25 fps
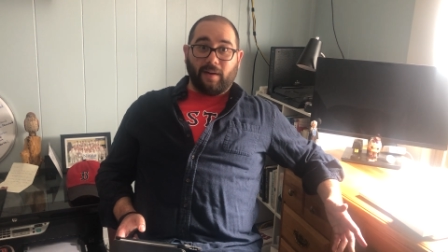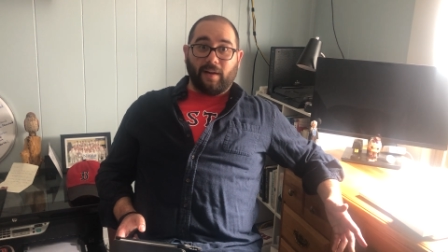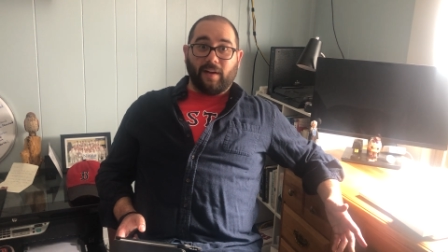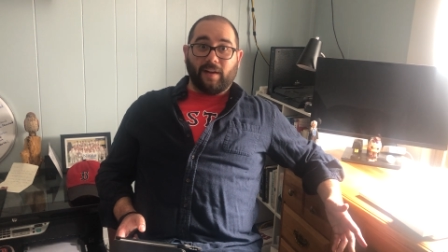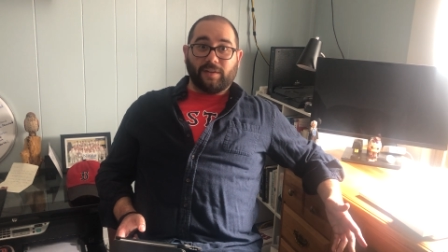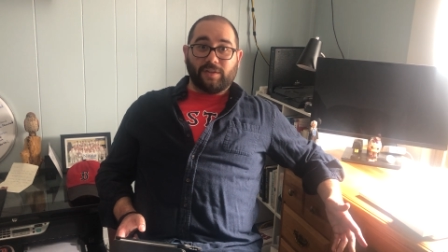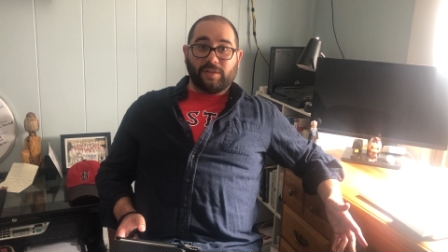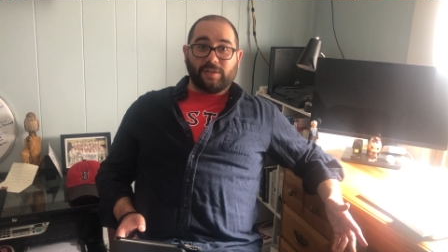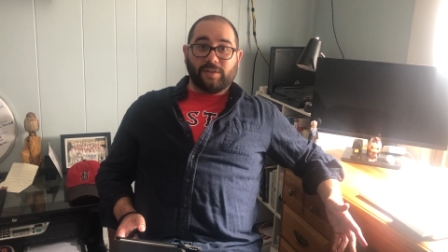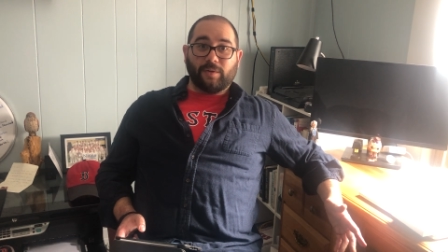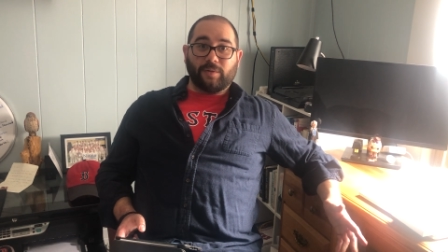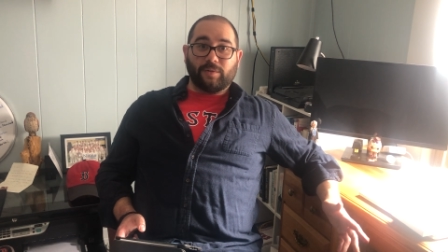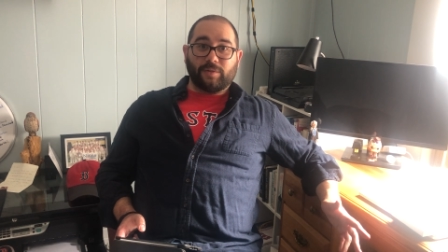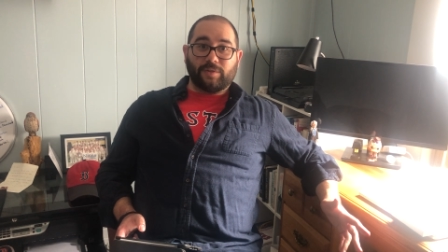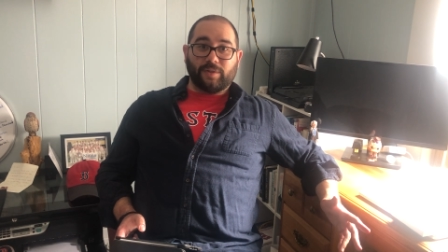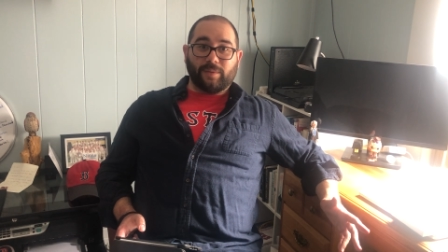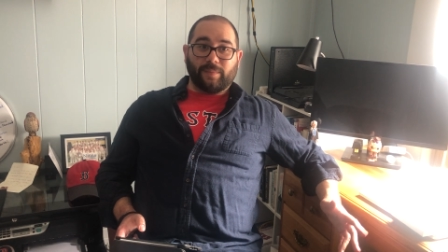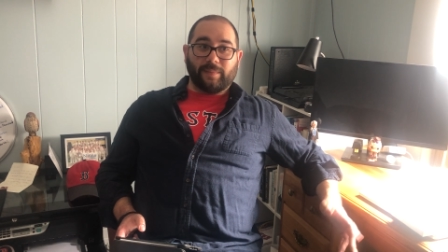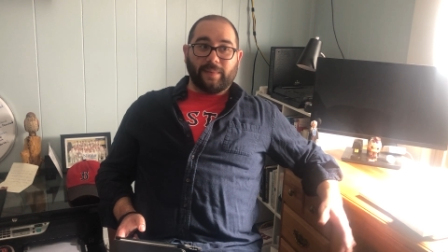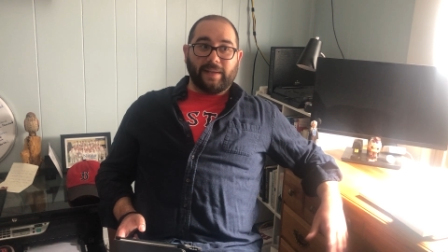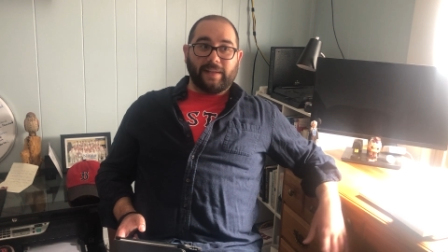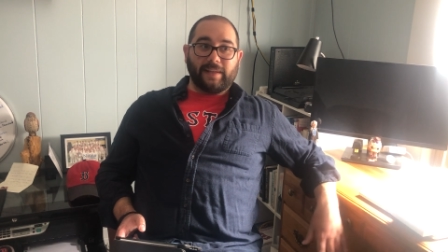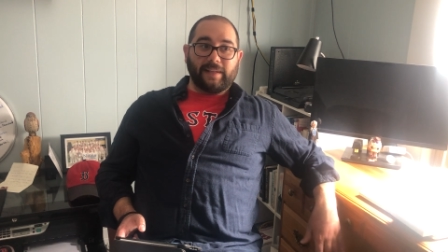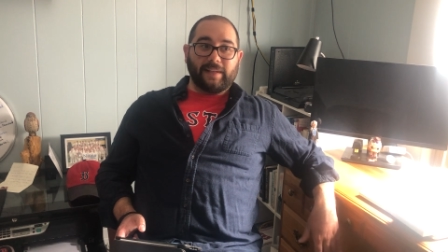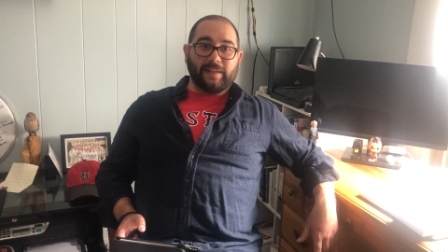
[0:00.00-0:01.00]
on social
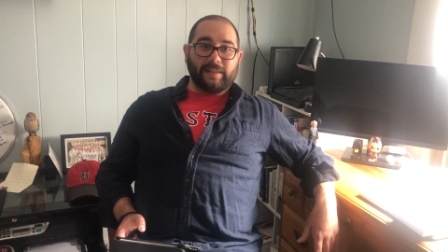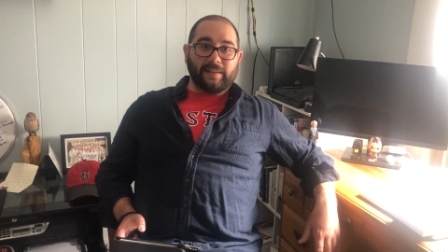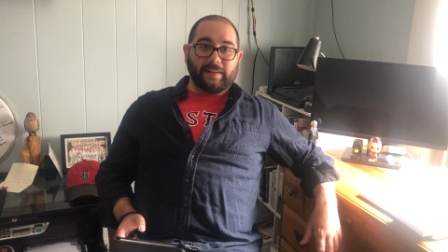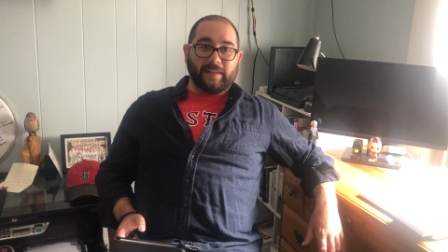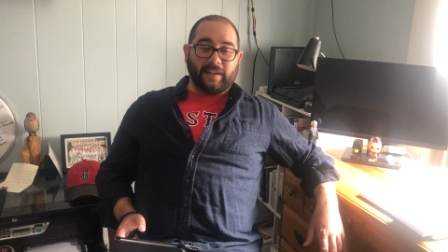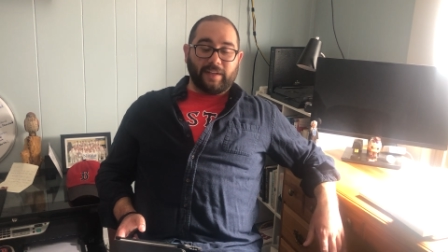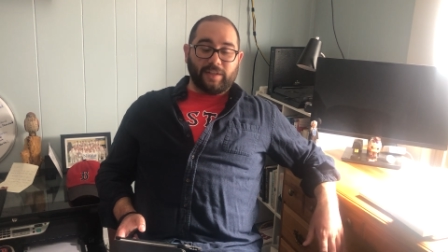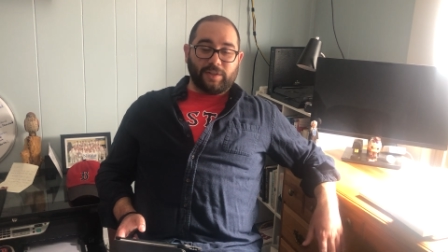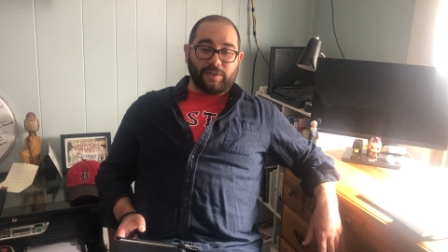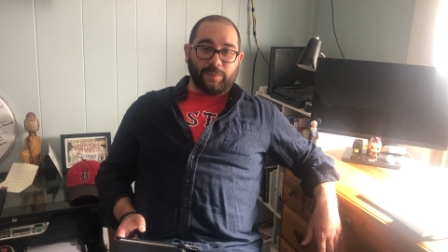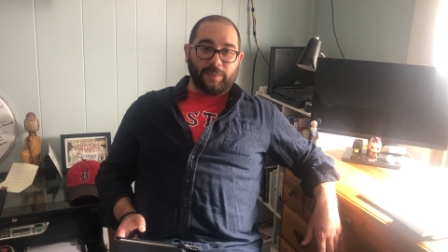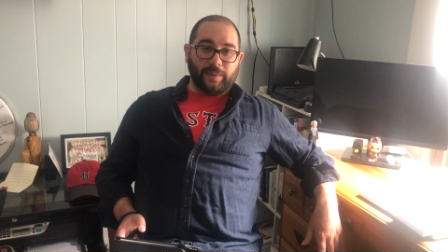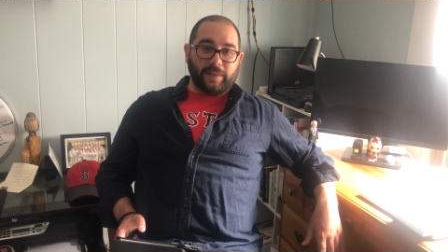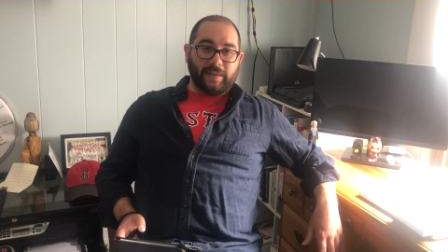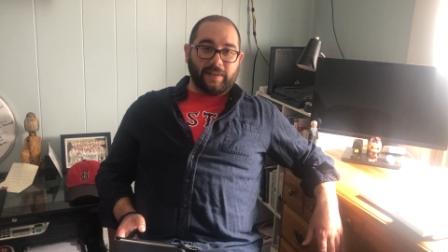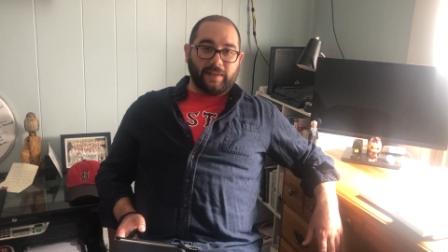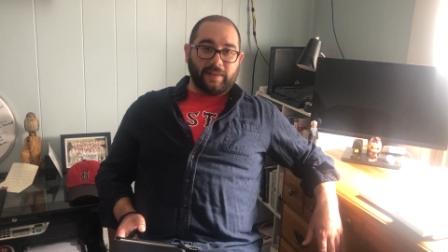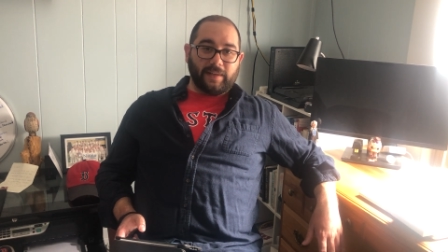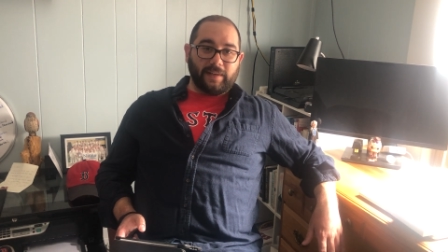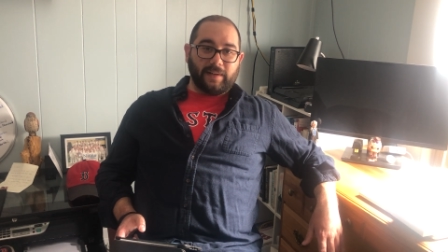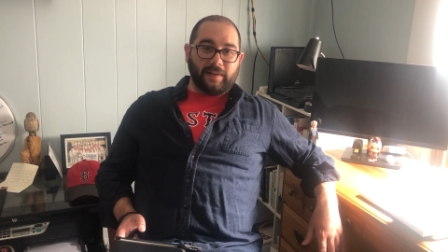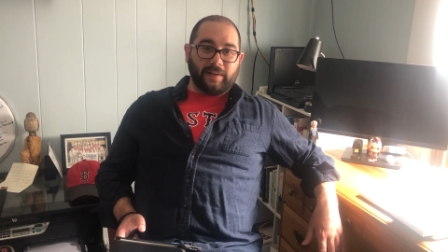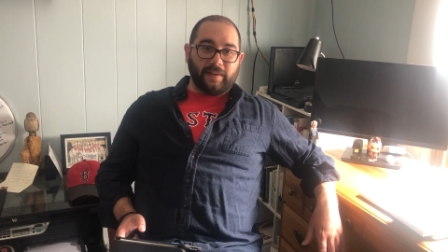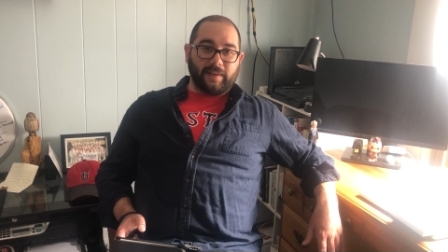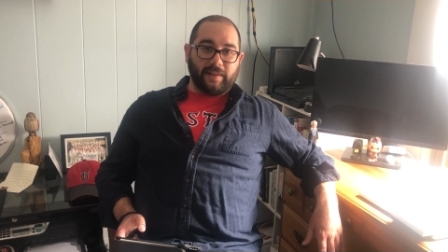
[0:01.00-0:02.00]
media like
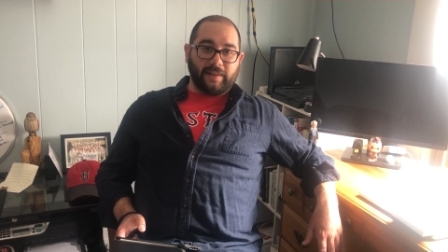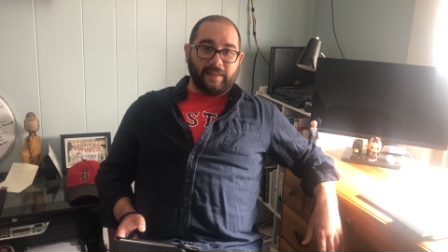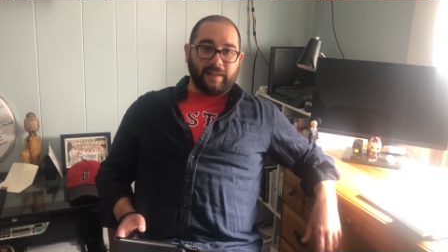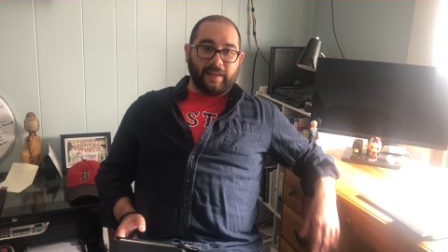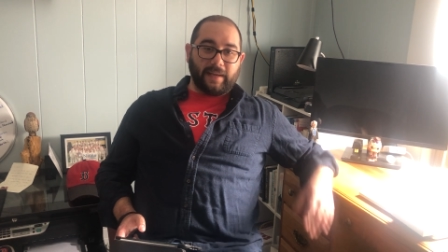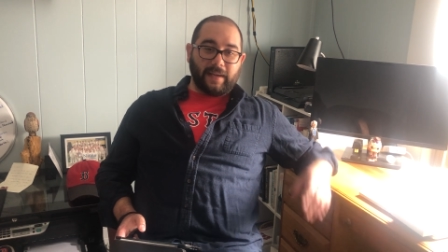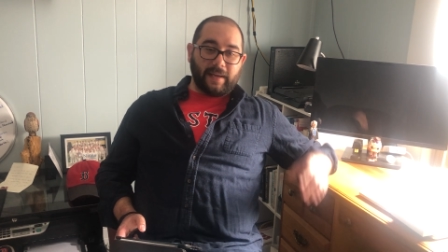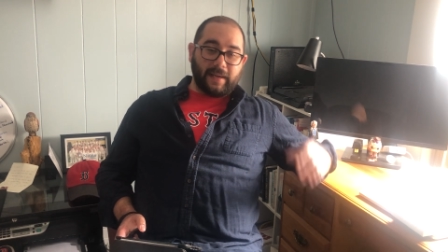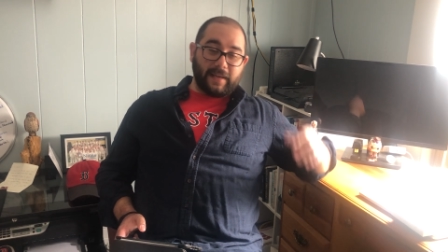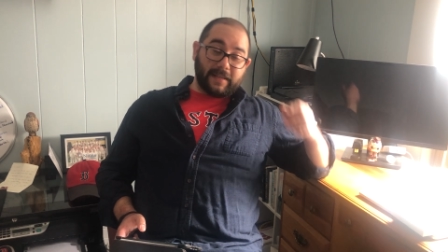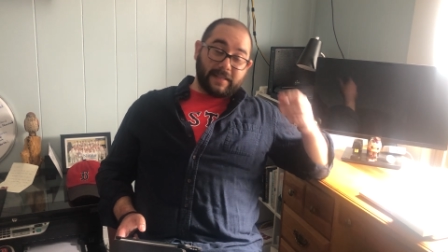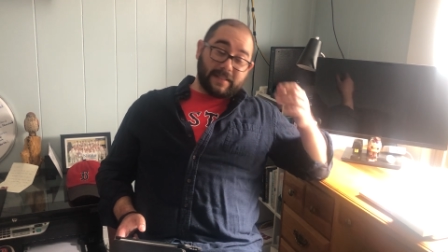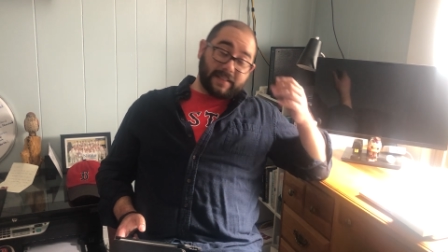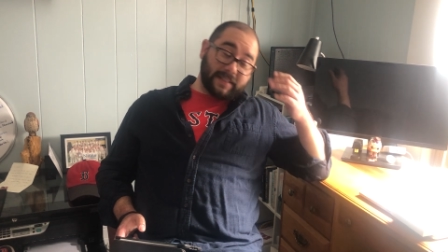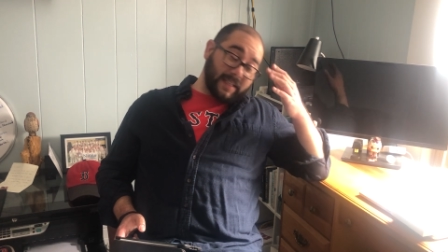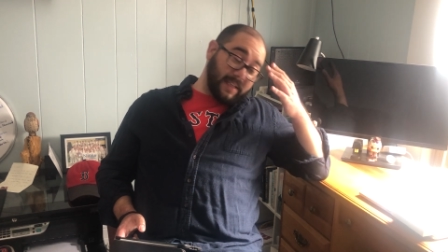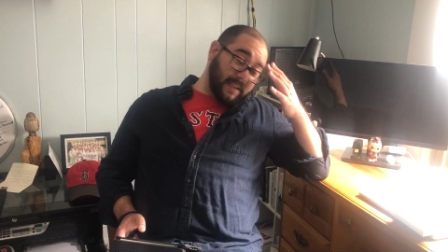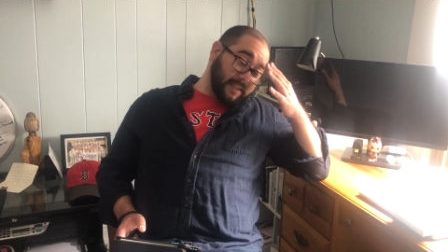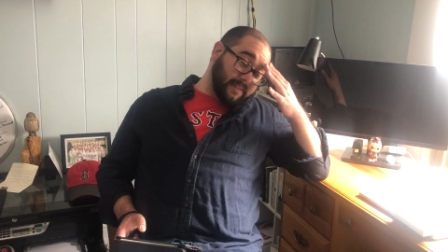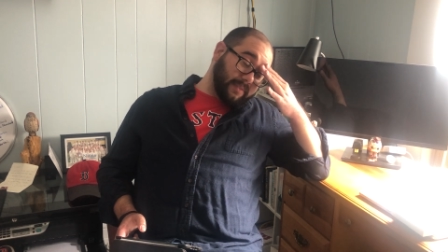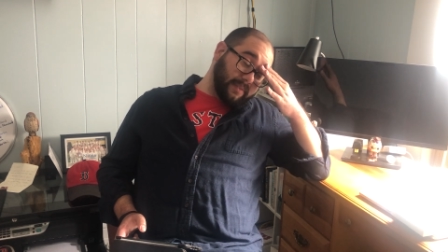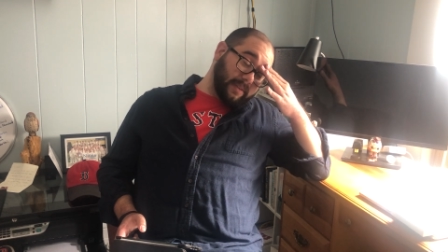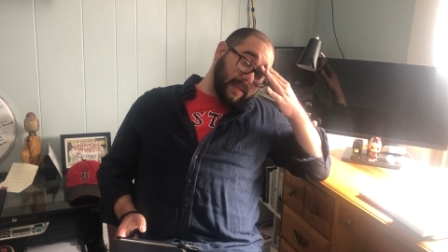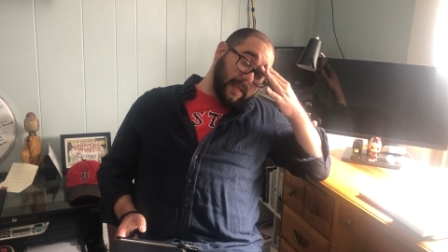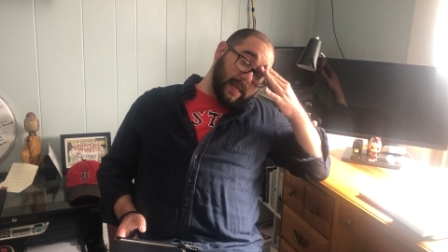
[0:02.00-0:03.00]
Twitter and all that kind of
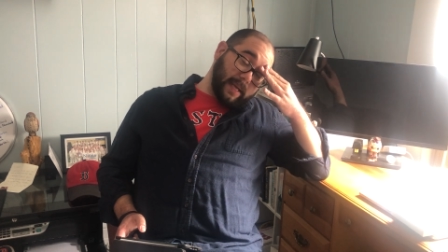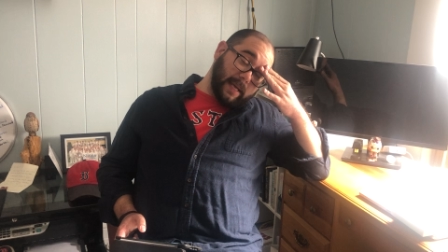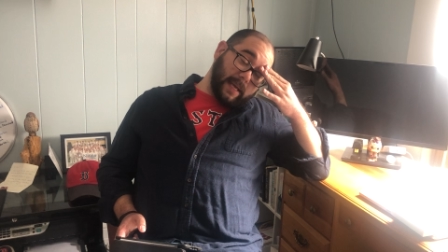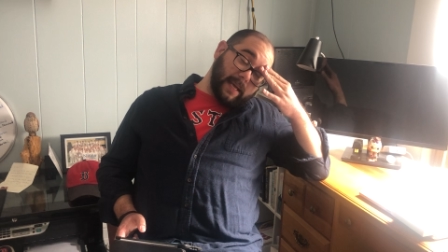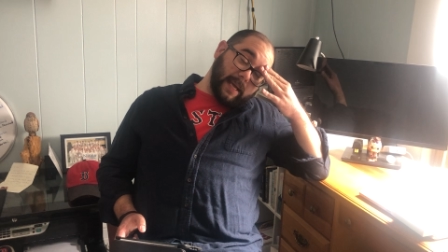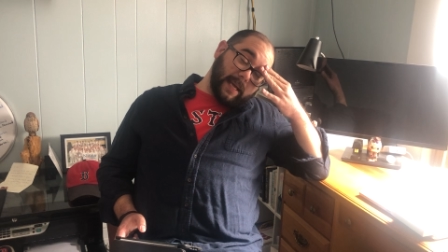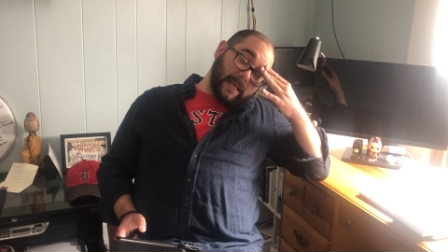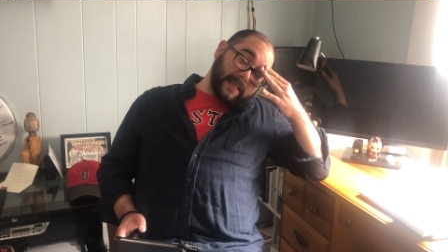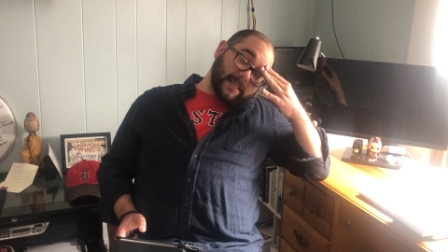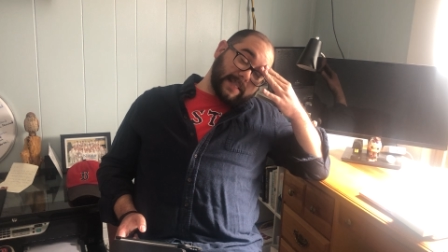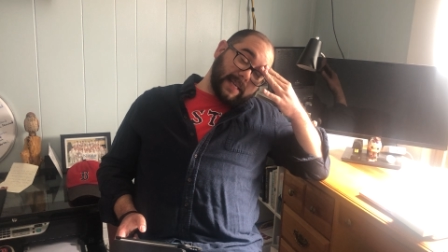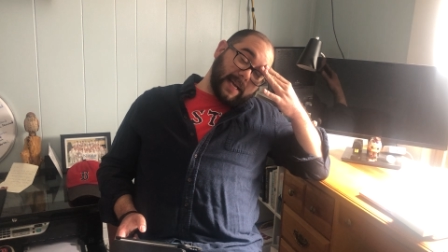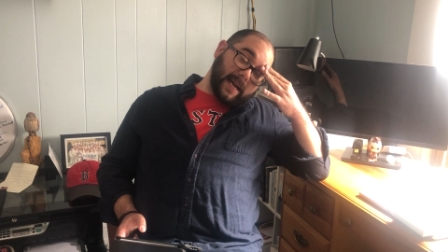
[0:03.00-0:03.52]
stuff, it's